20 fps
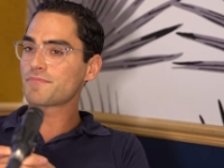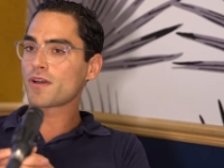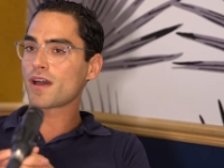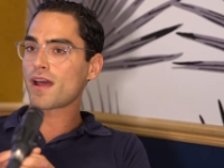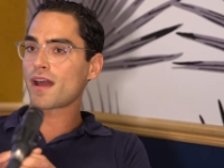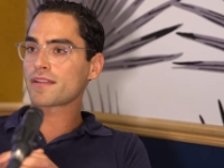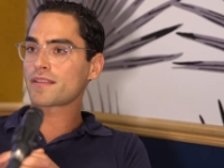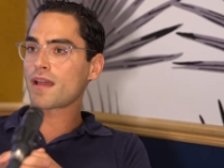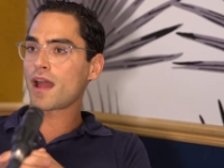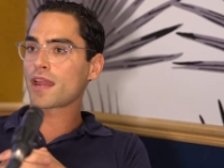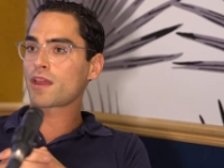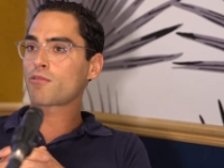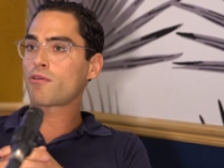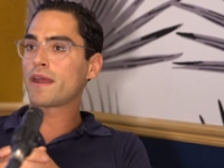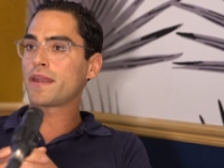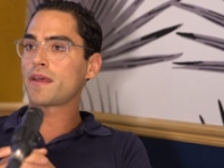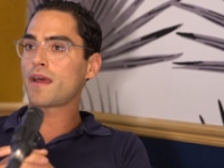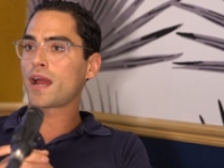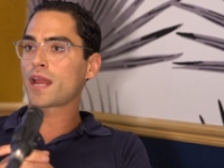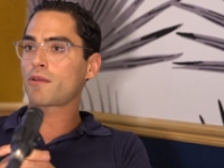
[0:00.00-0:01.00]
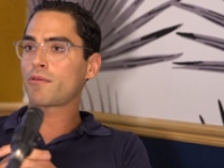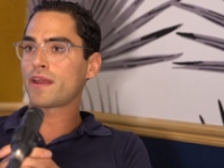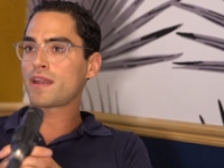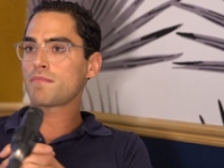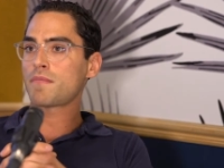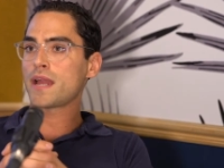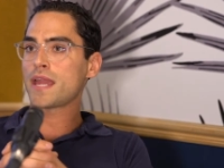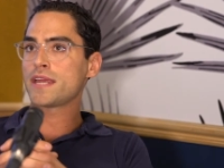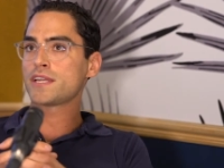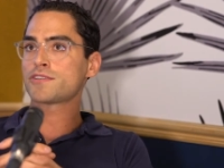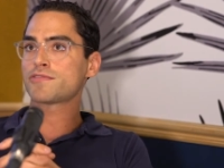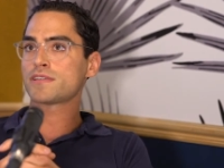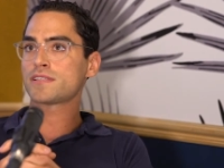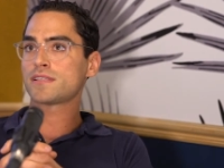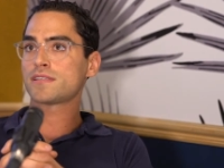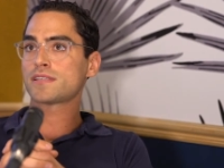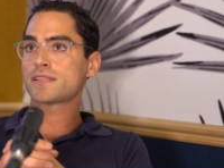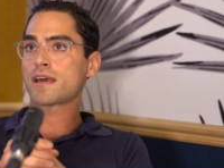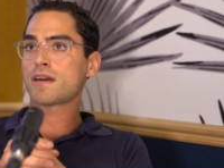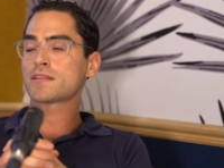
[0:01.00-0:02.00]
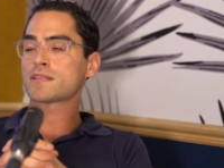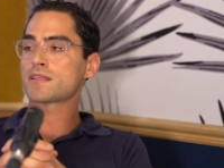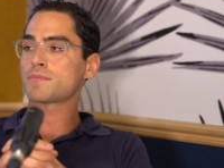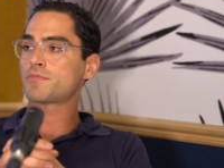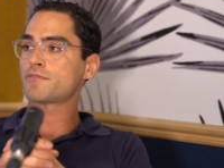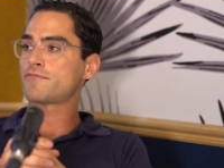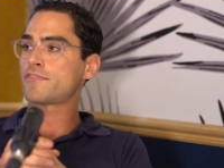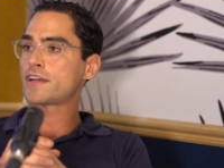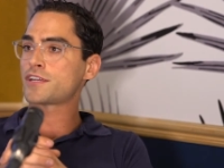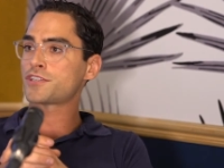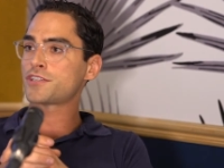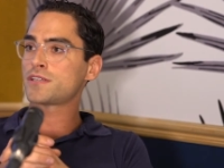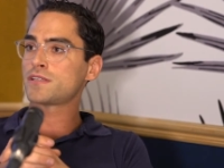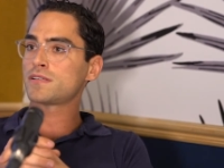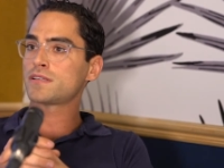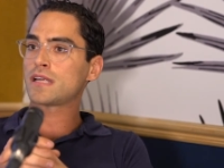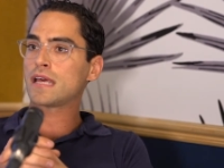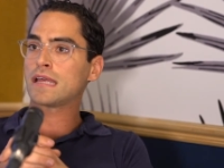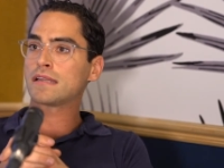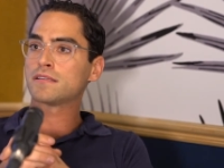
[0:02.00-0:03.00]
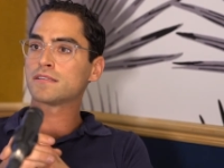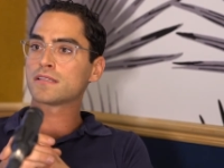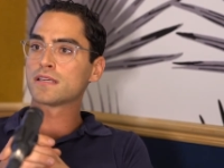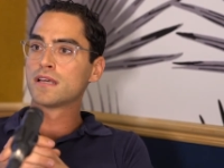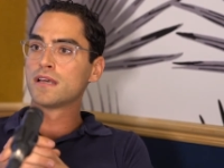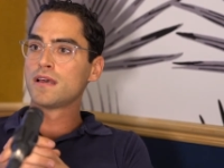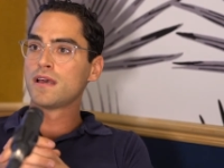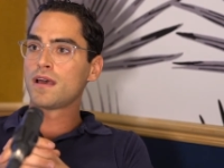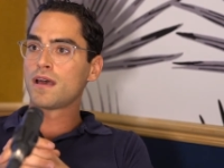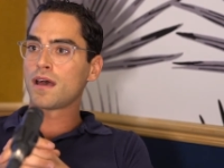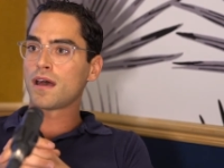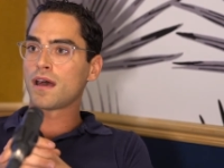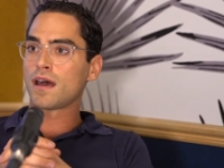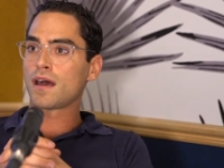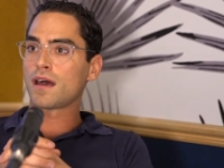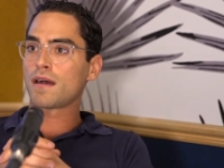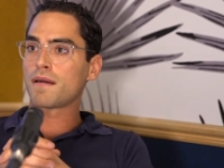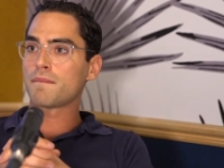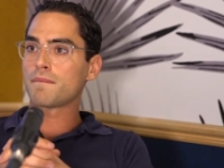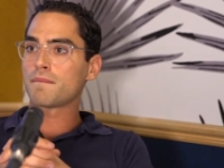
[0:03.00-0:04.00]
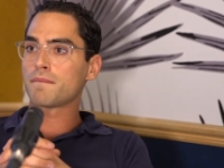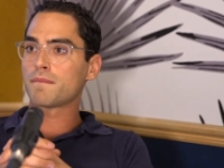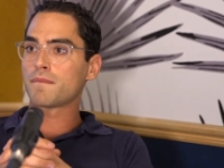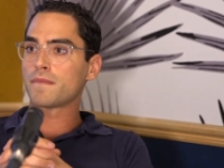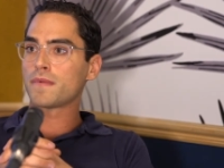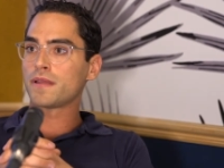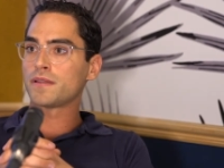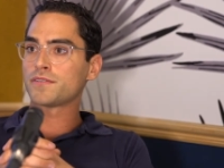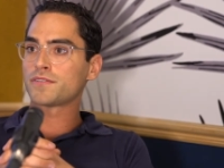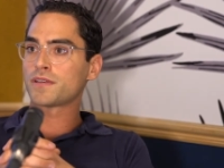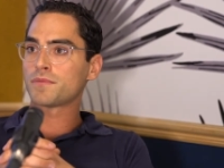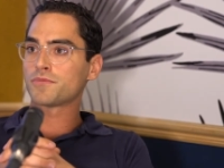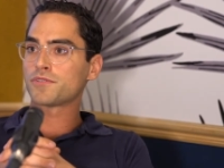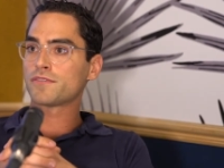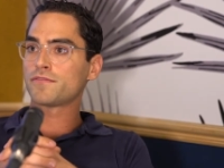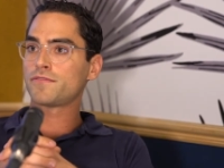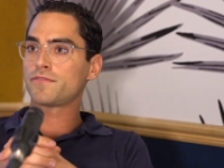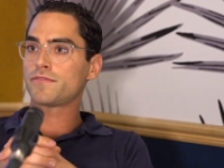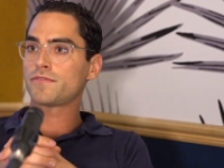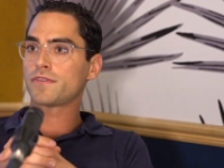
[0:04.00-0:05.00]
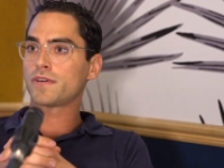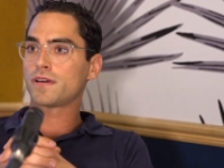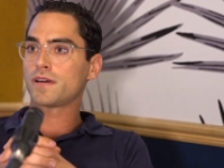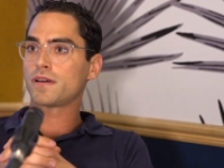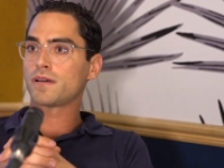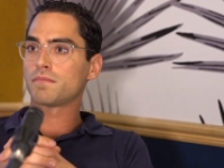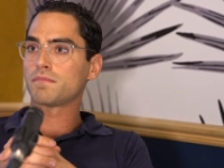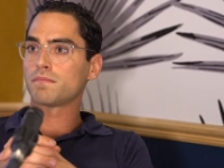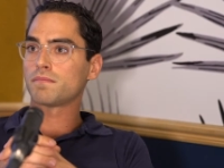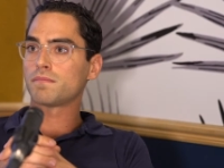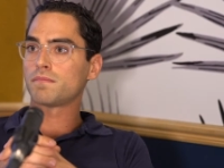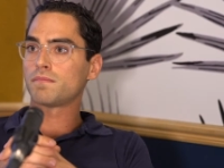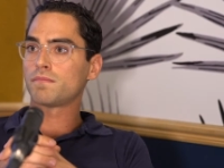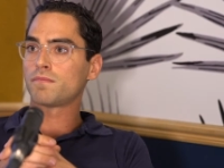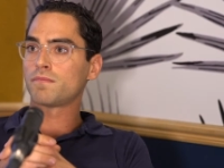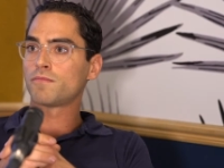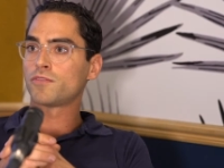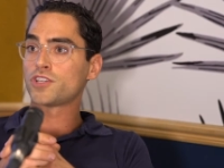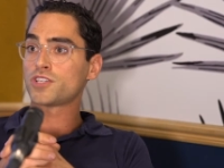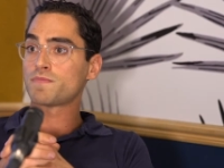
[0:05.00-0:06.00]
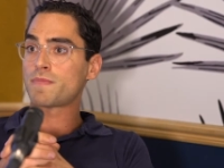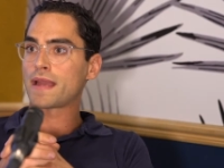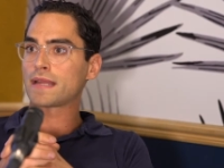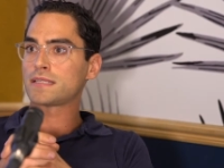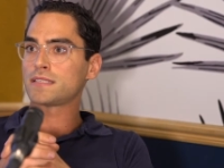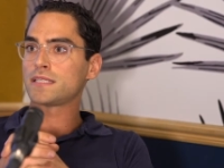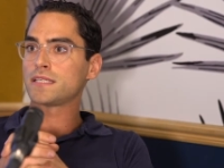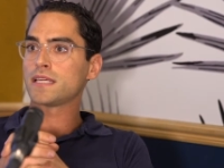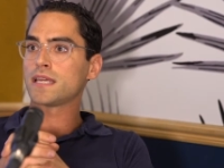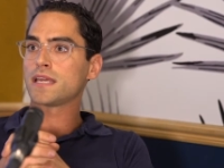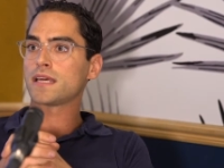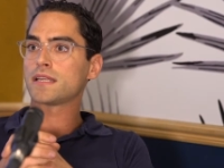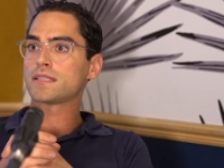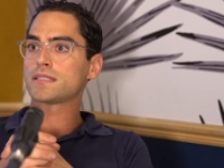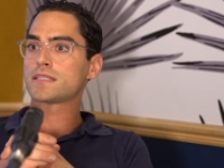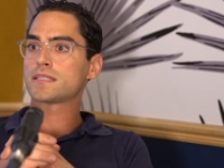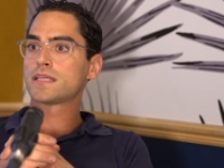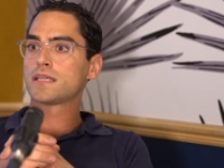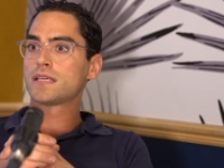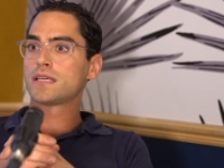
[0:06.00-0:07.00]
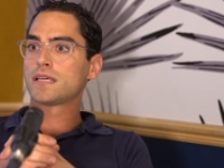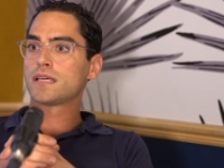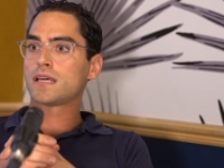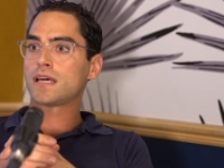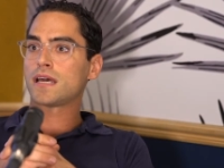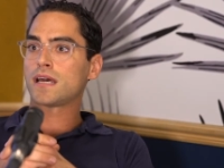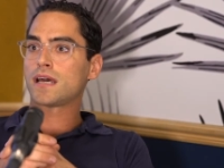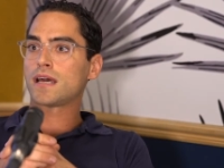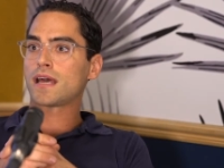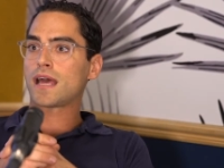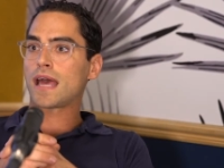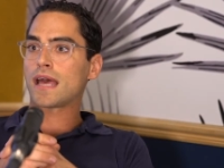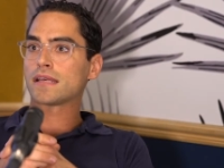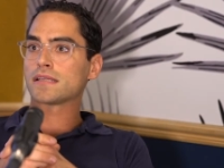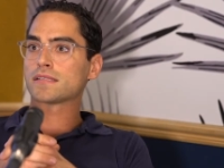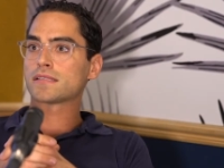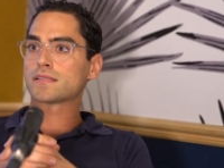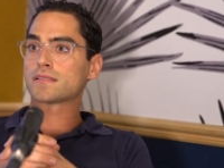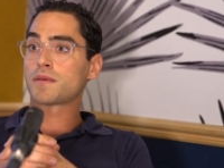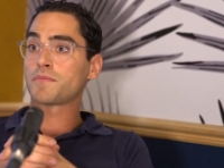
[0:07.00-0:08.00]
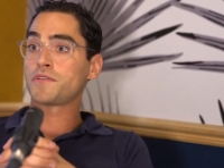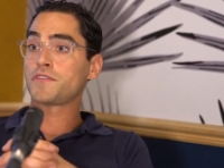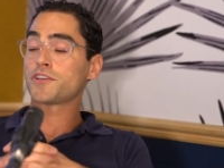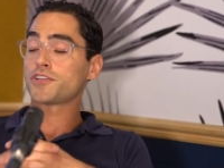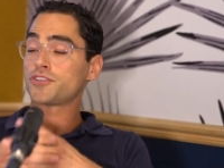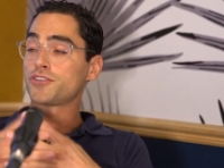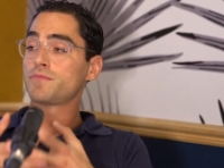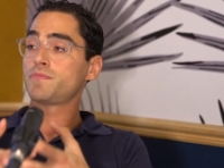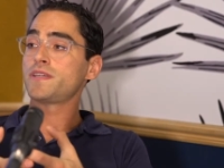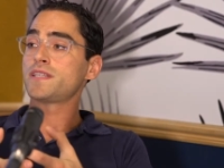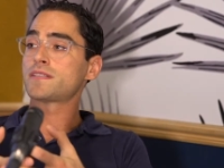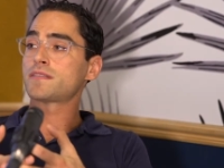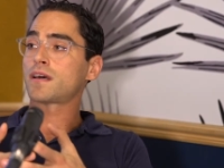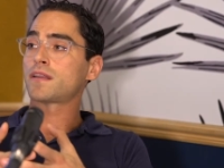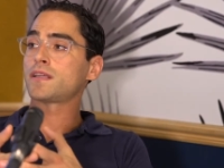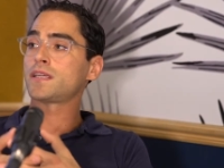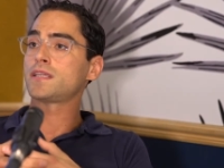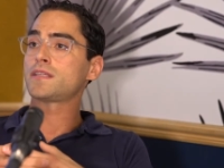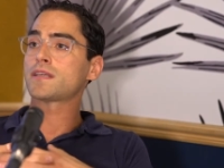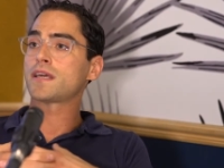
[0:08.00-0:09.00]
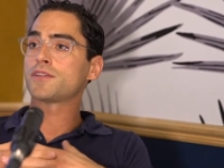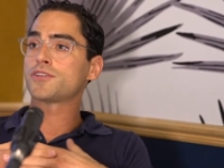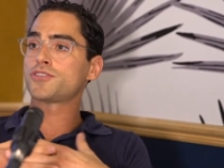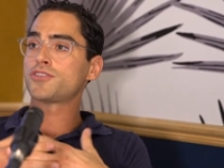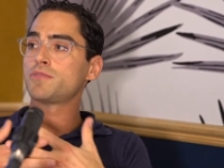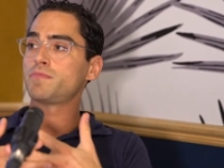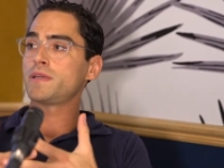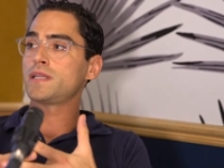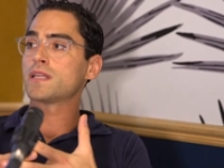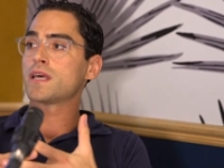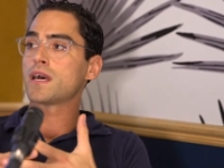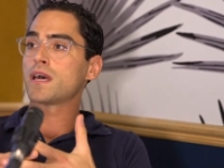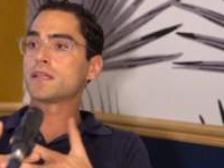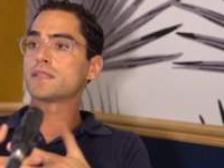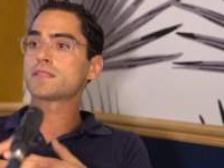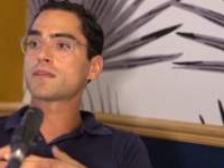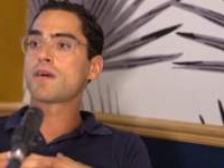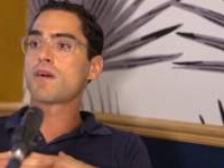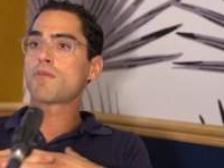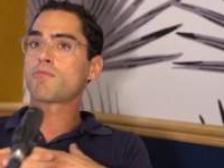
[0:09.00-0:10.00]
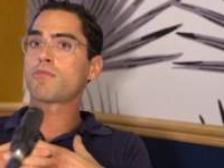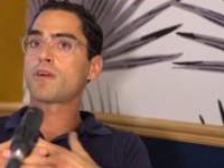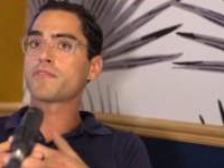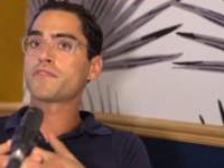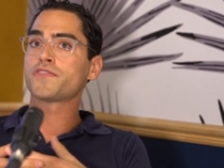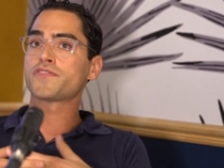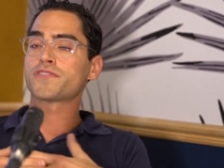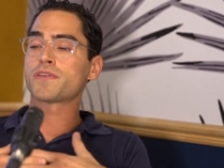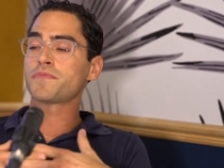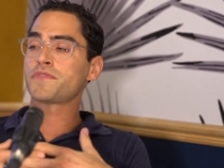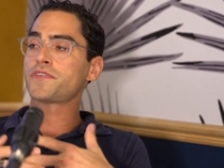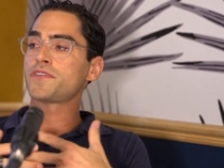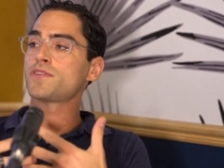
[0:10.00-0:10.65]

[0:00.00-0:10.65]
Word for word: But I, I credit I credit my interest in sales as a profession, and um, in terms of um, respecting it uh, as something that should be studied and should be learned, rather than something